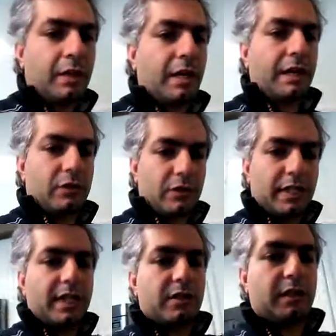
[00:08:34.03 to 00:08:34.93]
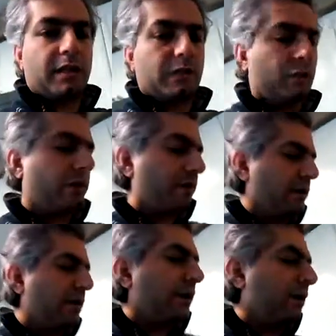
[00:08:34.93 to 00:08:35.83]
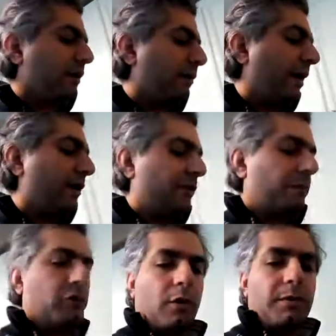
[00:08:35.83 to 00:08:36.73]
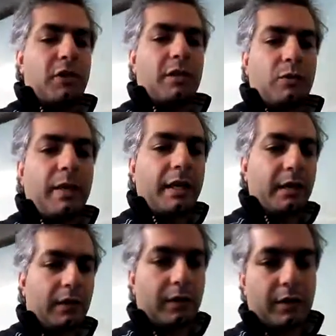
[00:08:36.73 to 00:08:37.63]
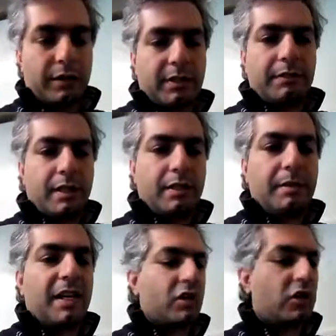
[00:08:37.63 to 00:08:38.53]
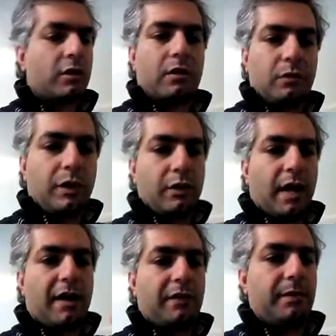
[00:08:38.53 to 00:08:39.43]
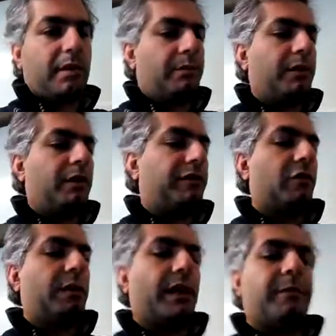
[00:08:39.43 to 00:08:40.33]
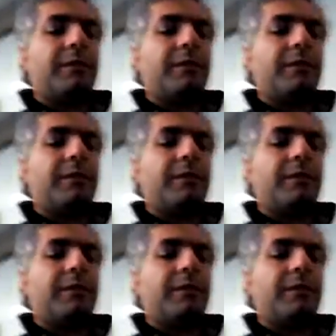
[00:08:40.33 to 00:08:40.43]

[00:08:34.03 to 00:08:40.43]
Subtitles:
Again, there's studies on this where the rate of absorption is weak or is diminished when you have them in the pill format.